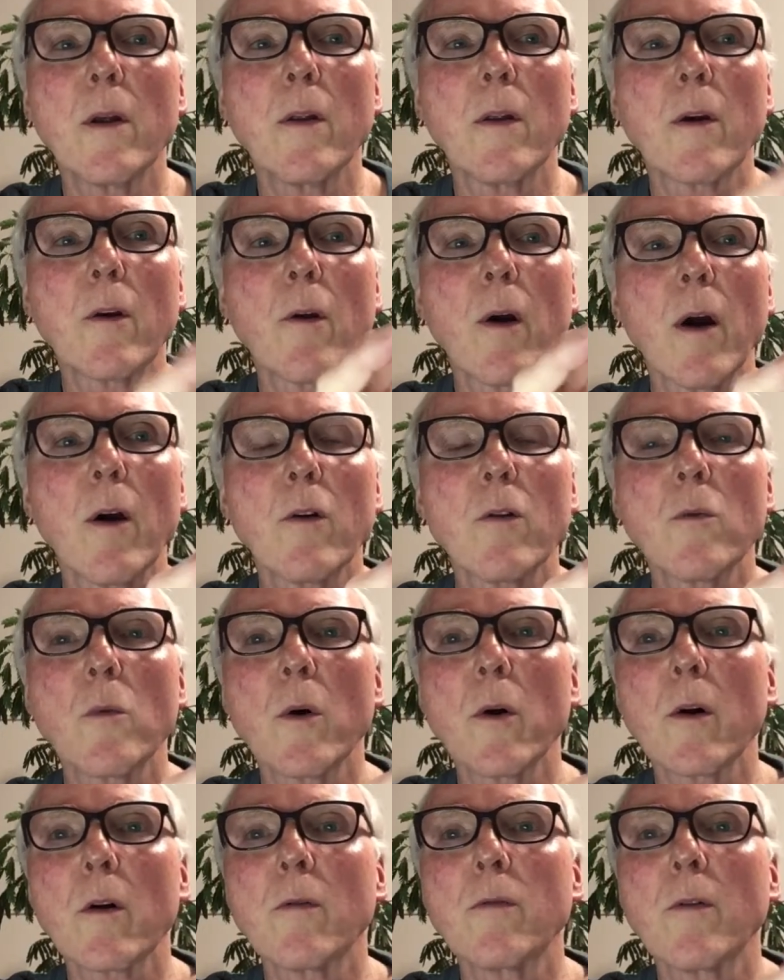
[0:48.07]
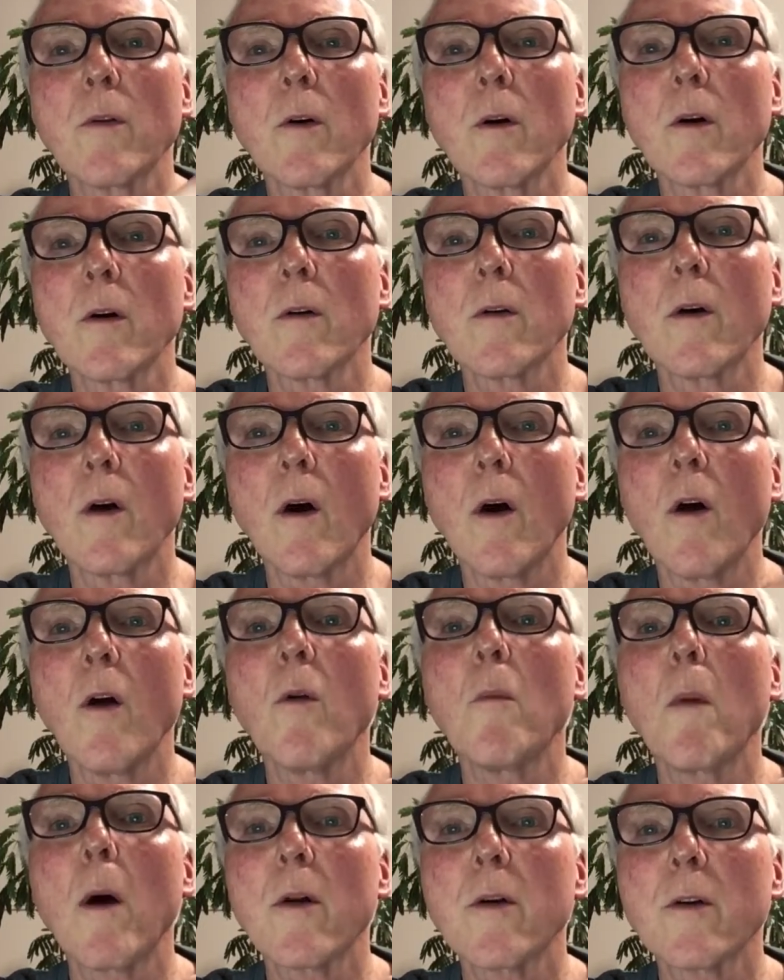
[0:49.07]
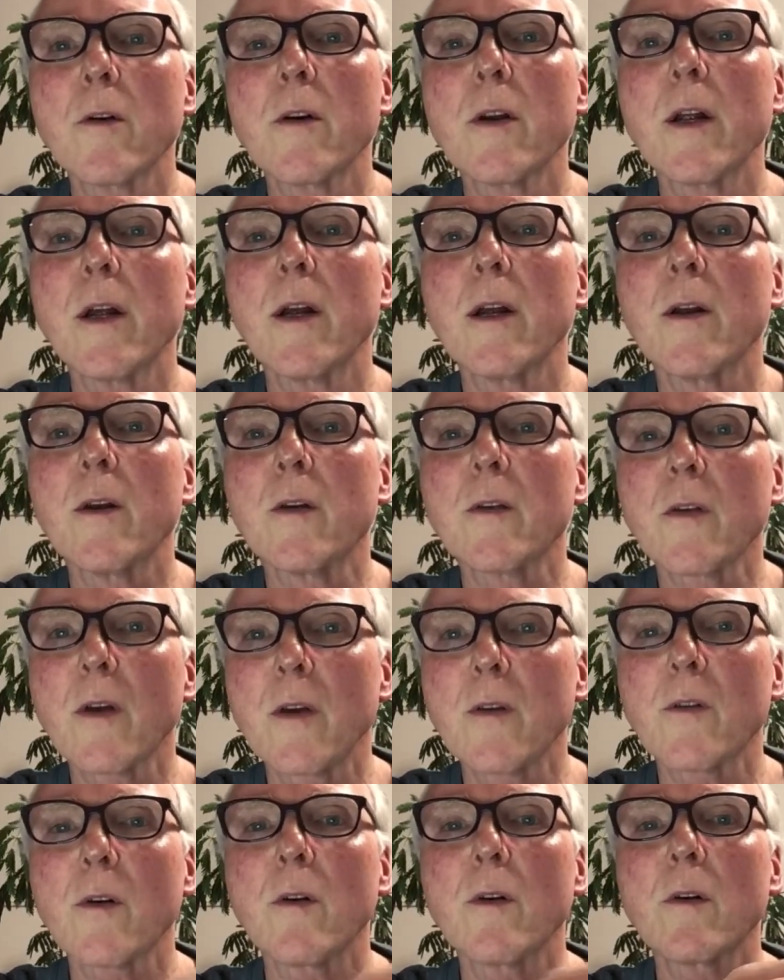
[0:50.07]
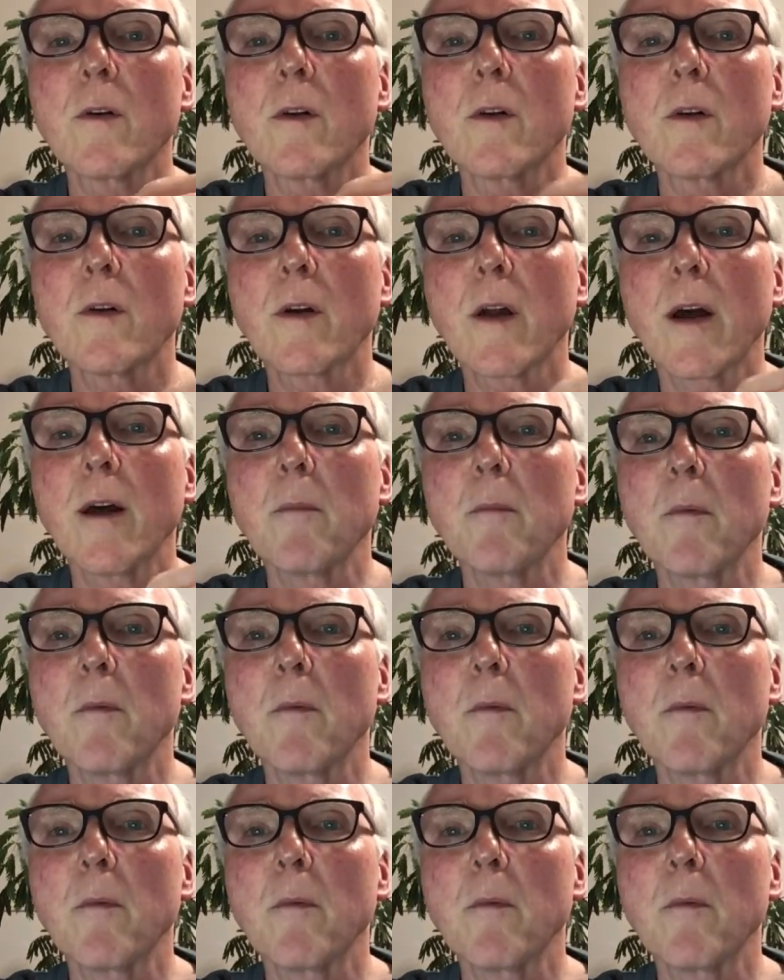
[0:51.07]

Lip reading: groundwork for all modern day Saison type